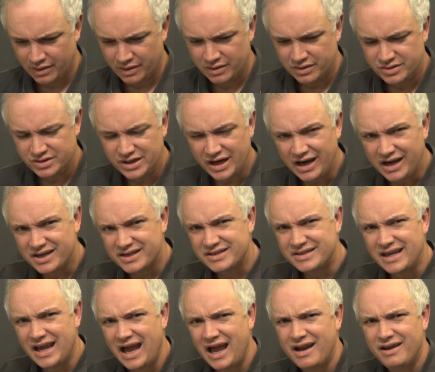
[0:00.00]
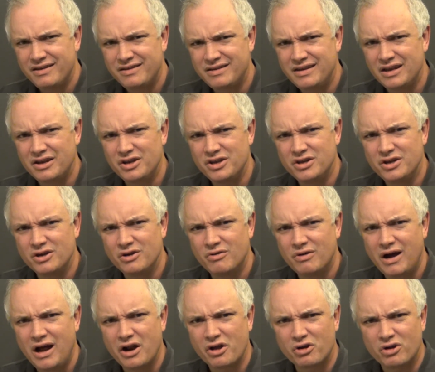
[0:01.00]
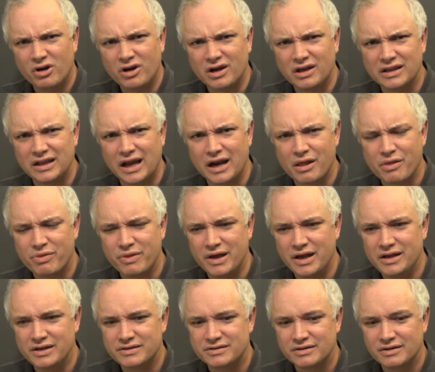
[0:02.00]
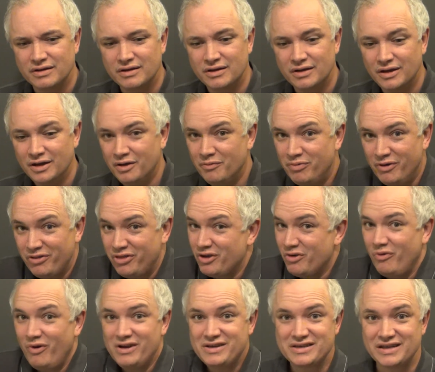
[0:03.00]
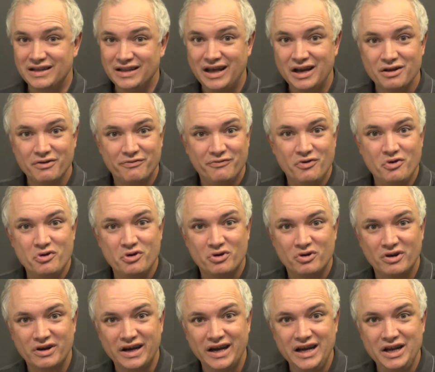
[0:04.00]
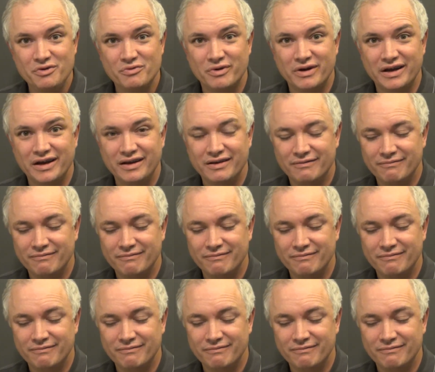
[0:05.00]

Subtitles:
Jake's dad didn't know how to cook a lot of things, but there wasn't a lot of food to cook anyway.